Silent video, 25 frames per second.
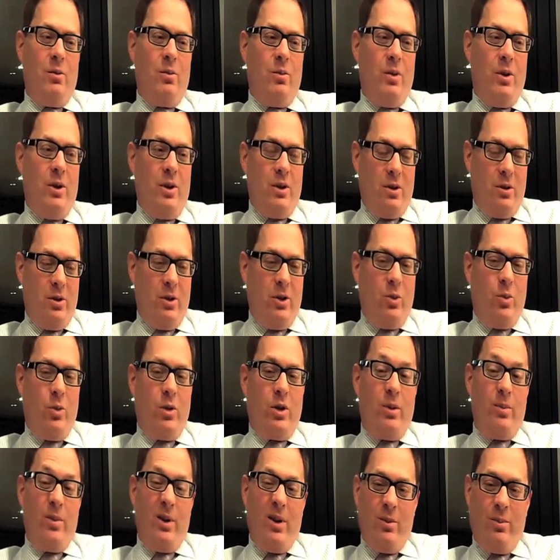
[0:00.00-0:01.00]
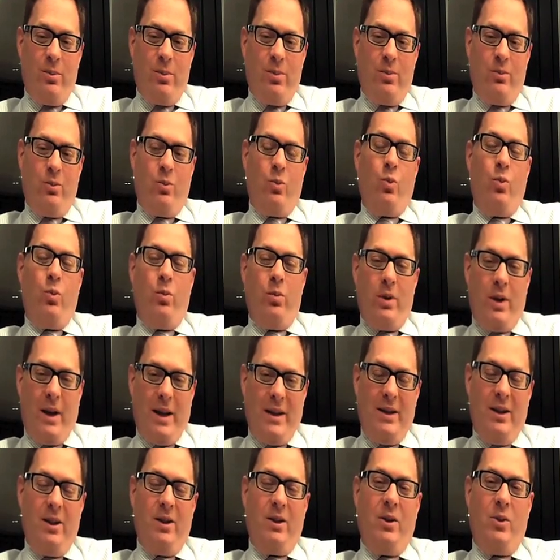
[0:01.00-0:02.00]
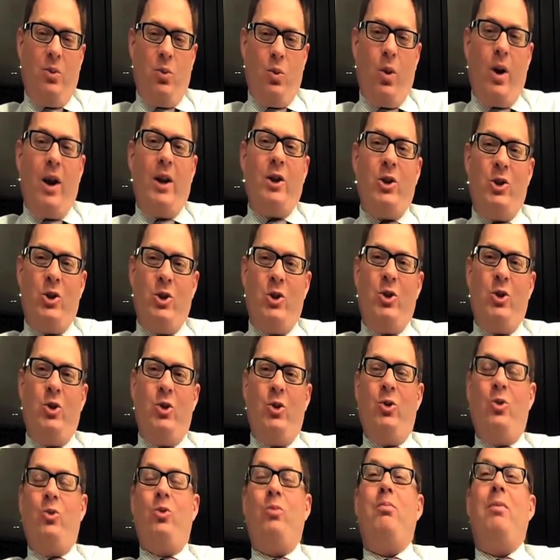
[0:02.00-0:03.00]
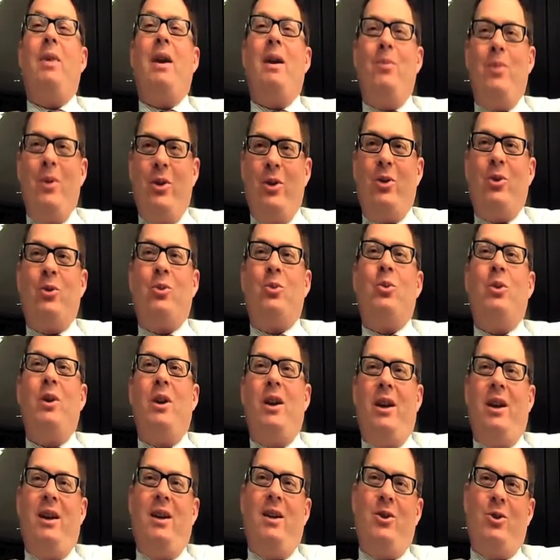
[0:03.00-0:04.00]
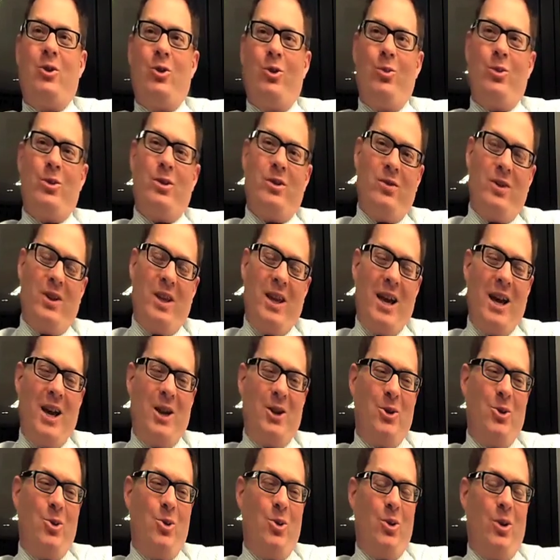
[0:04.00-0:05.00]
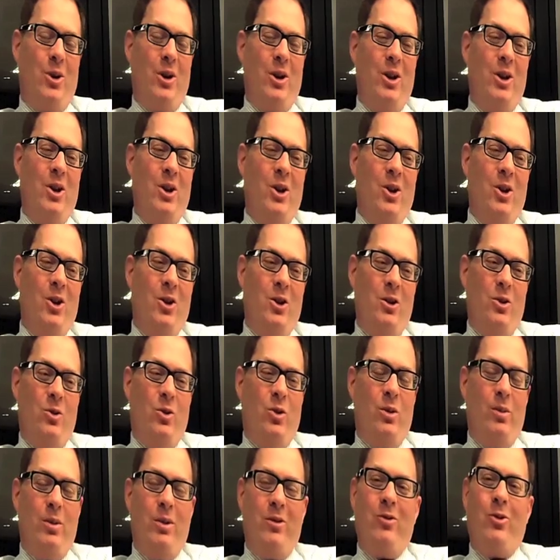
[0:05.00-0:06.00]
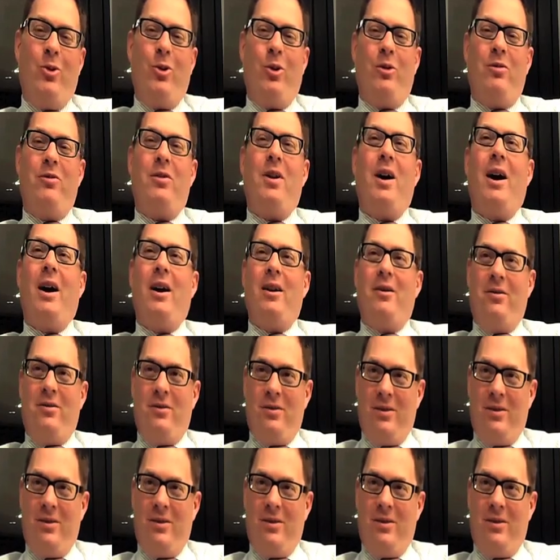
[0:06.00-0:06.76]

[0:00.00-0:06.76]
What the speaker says: you want to be ideally 1, 2, maybe 3 in terms of a category. You don't want to be 4 or 5.